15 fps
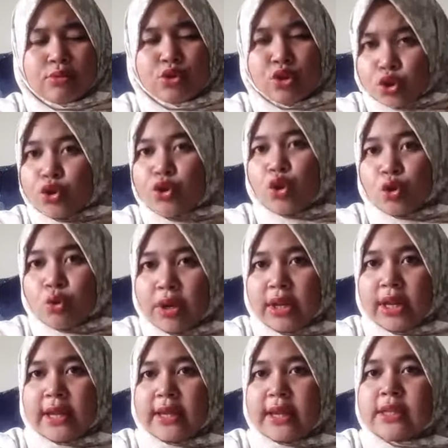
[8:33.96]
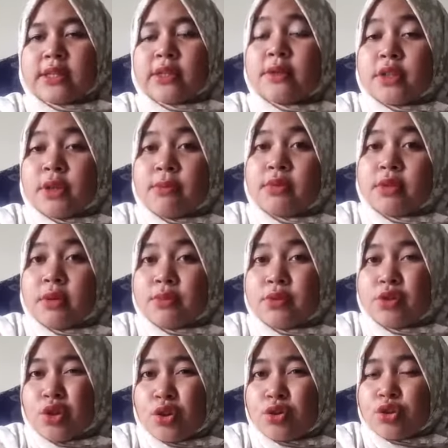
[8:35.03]
short story, I guess, some
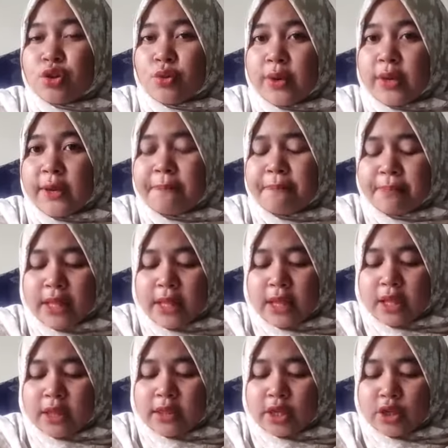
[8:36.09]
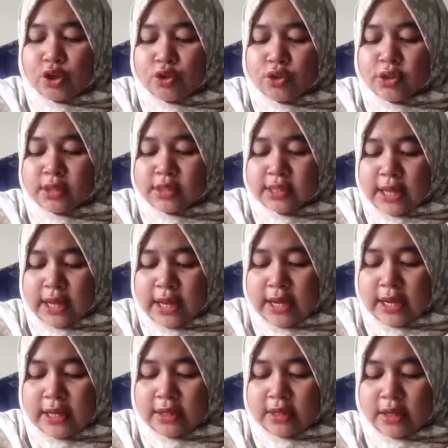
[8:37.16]
short story. They use
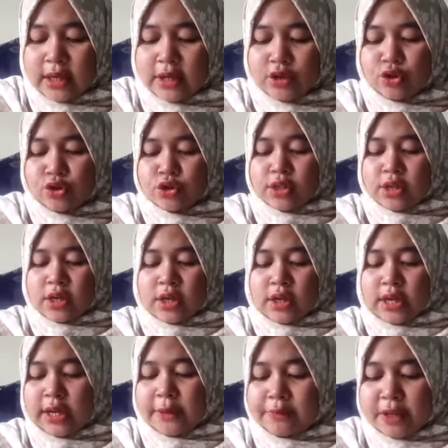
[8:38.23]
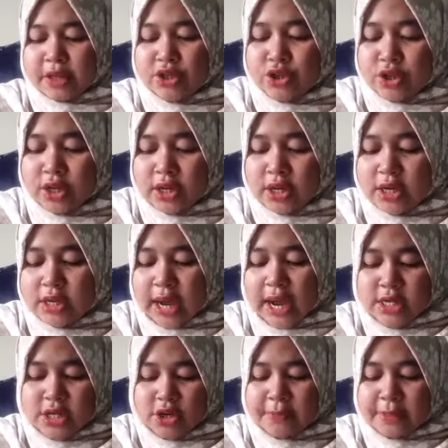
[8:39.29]
sign, and they use adaptation,
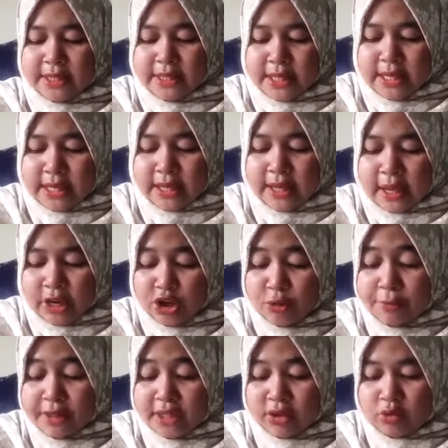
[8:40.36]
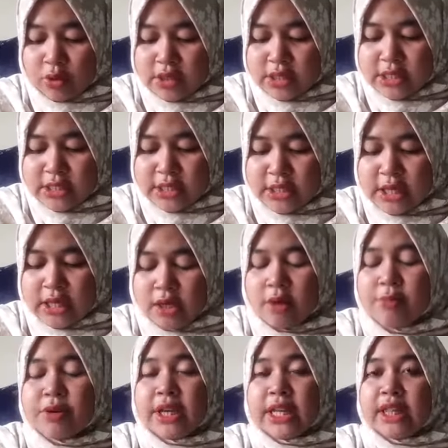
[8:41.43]
idiomatic translation, and
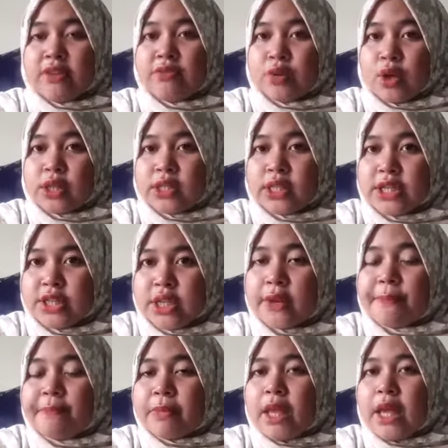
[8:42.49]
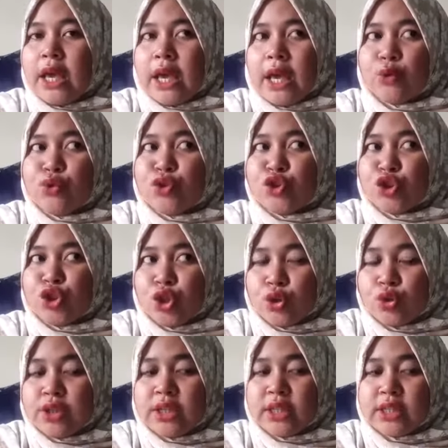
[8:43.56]
communicative translation. And we should
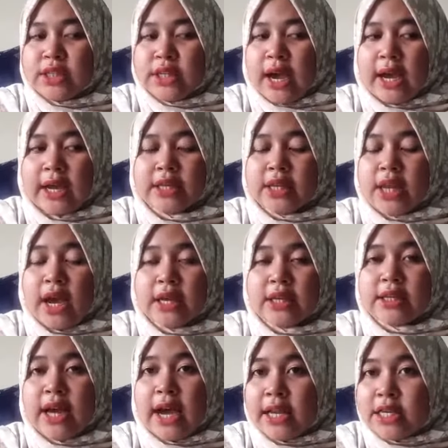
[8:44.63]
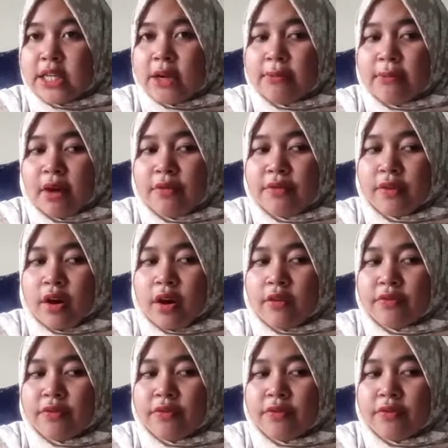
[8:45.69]
know the idiom of